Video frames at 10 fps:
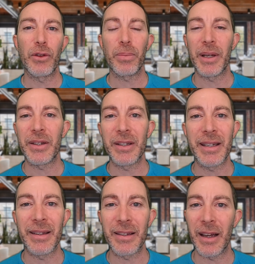other places
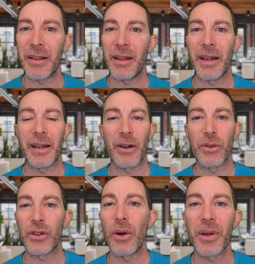get sun like
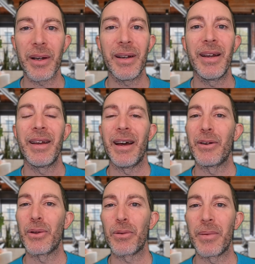Arizona. I
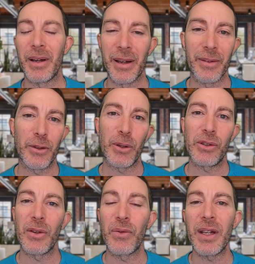know other,
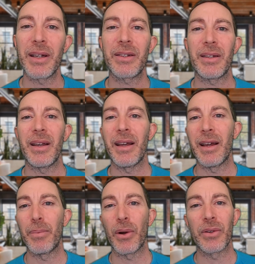especially in Phoenix
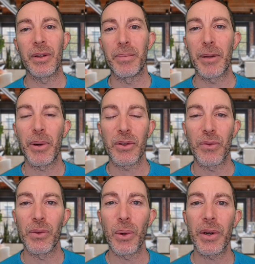and big parts
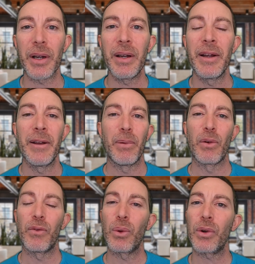of Florida. But
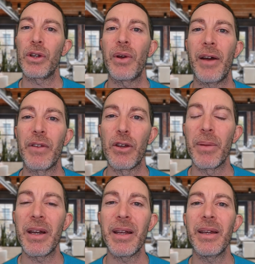with Florida, you have the
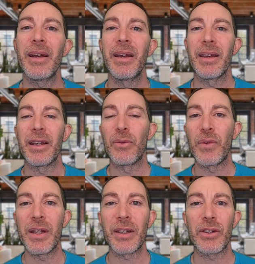humidity. In
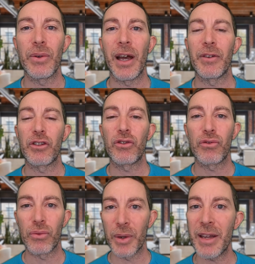Phoenix, you have
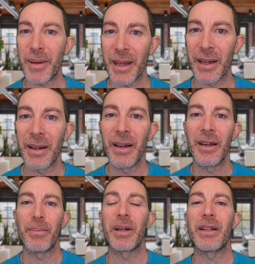extreme heat.
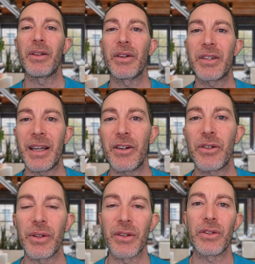But in Los
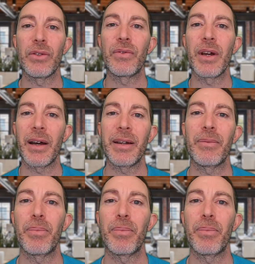Angeles, you've got a